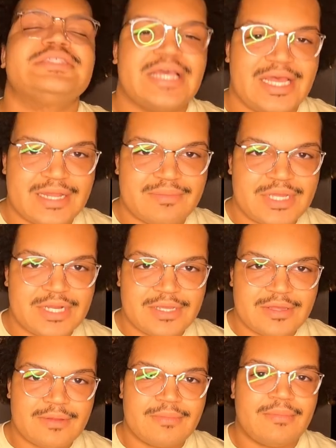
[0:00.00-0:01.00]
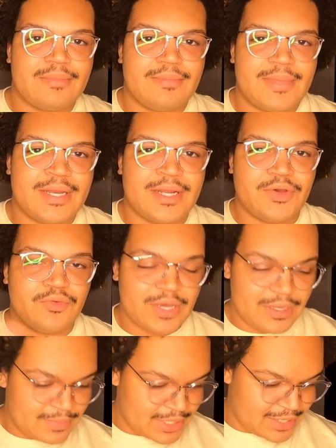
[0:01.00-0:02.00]
tan medium, and a
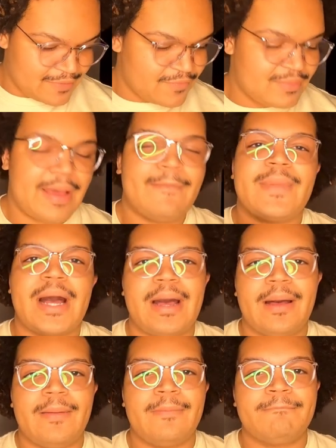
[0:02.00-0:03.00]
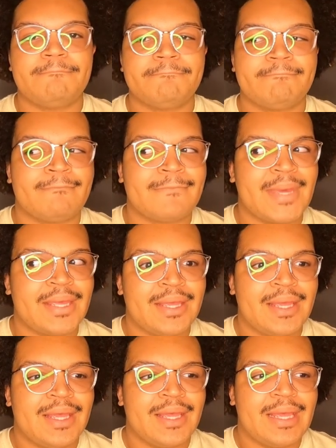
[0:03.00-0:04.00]
gray medium for my mom.
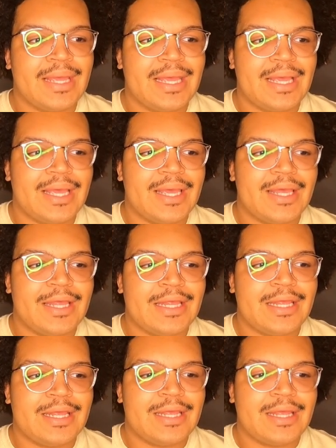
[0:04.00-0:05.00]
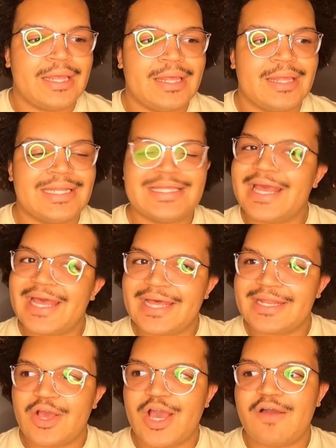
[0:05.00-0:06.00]
And
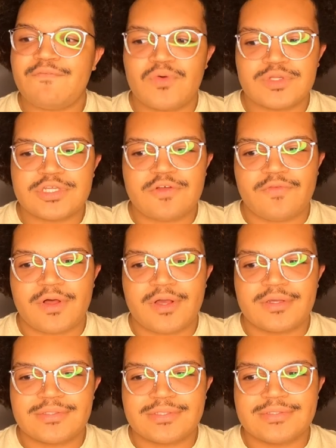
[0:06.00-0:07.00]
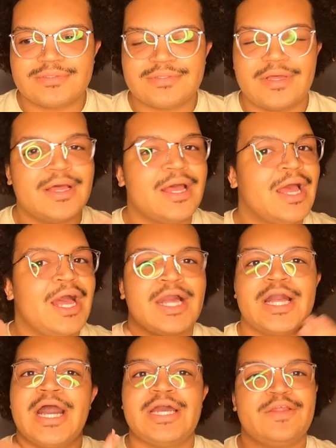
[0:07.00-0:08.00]
yeah, now I have 4 Telfars.
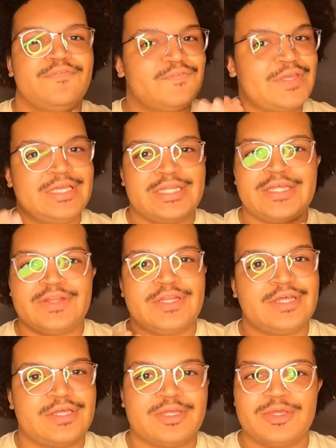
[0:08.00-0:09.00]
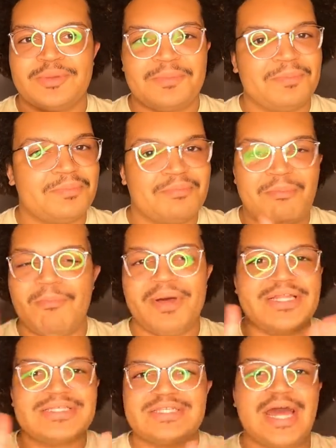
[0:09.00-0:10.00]
Kind of fiending,
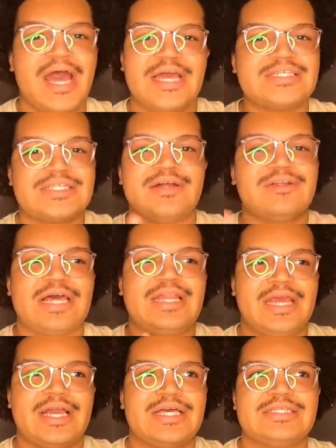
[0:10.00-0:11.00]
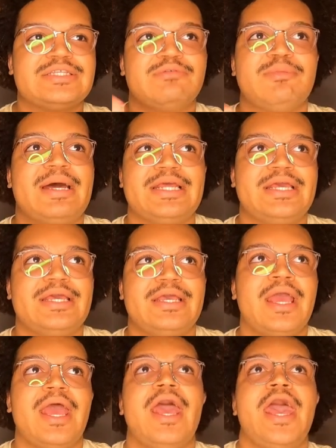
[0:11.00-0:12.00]
but it's not all like that because I'm about to
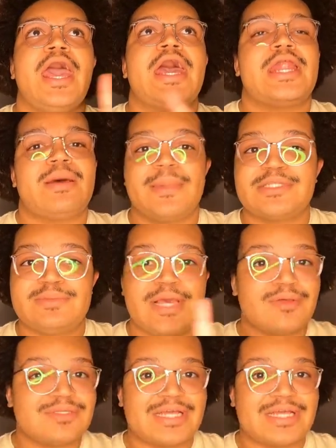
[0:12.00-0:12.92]
hit and I'm about to be